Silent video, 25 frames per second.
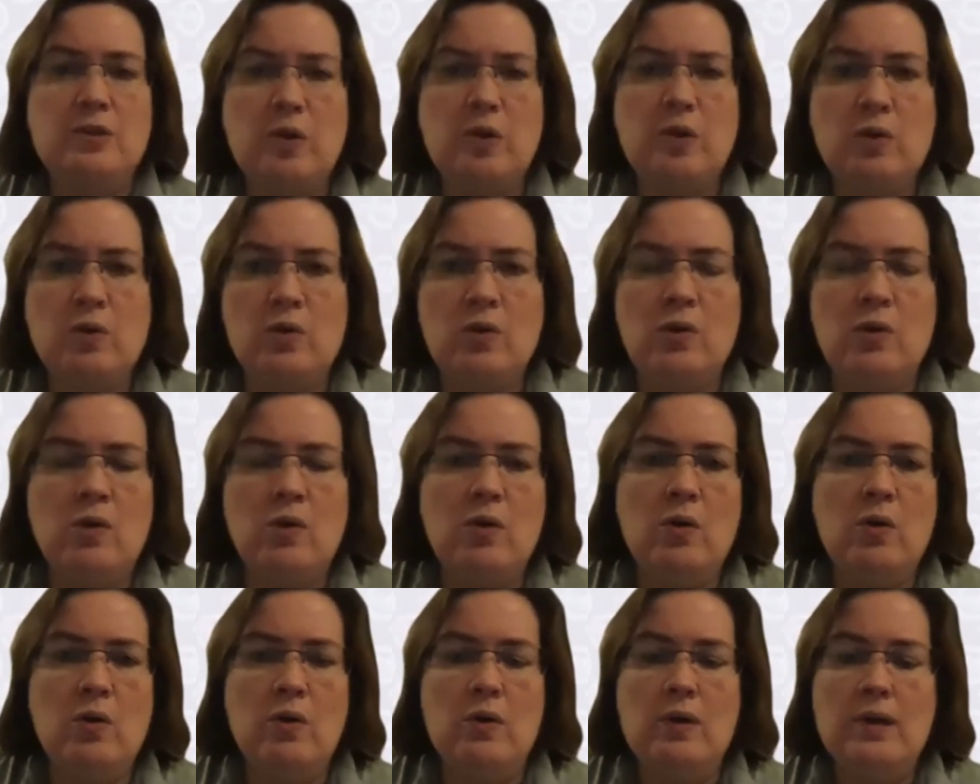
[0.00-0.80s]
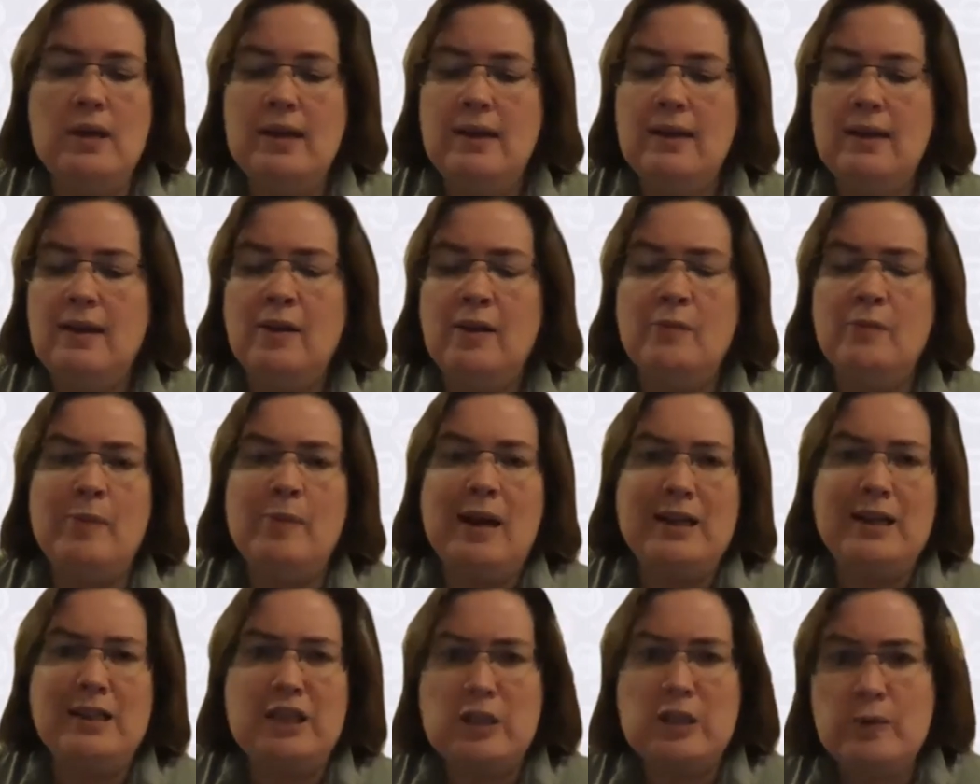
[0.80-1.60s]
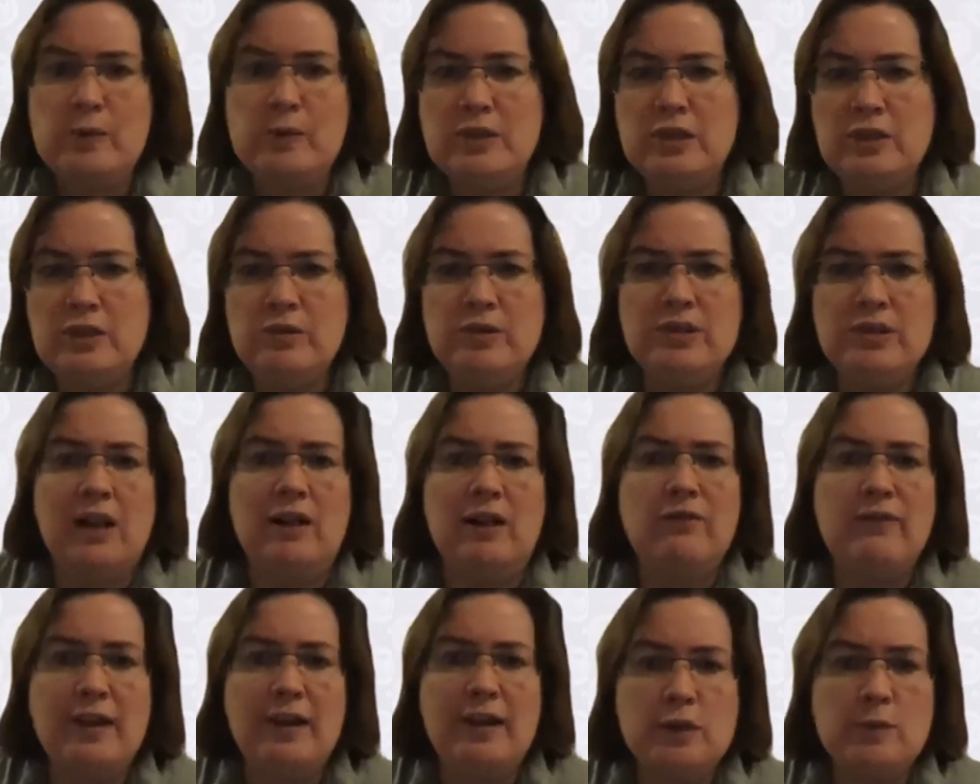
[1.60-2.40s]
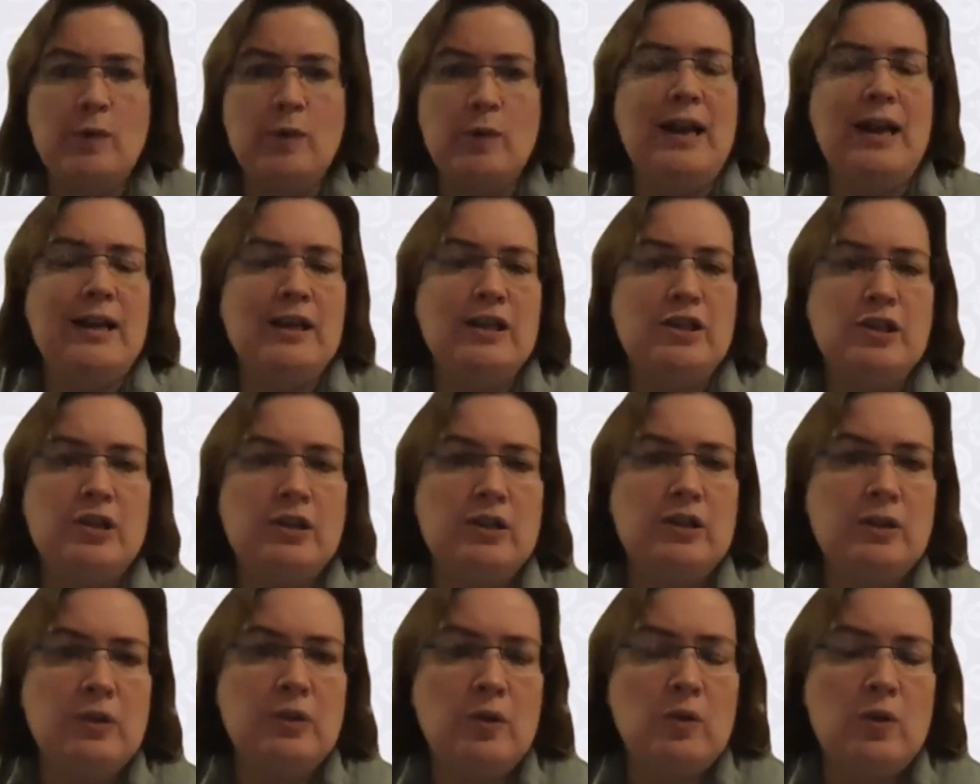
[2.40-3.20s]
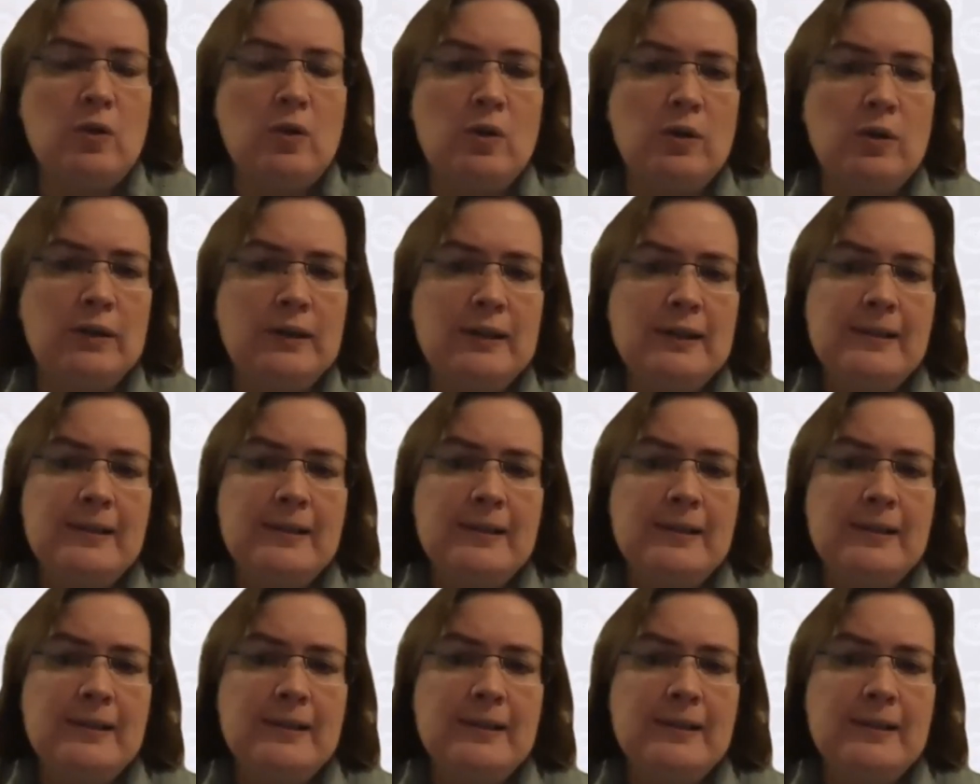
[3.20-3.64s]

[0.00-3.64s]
or come back to you and do self-explanation, or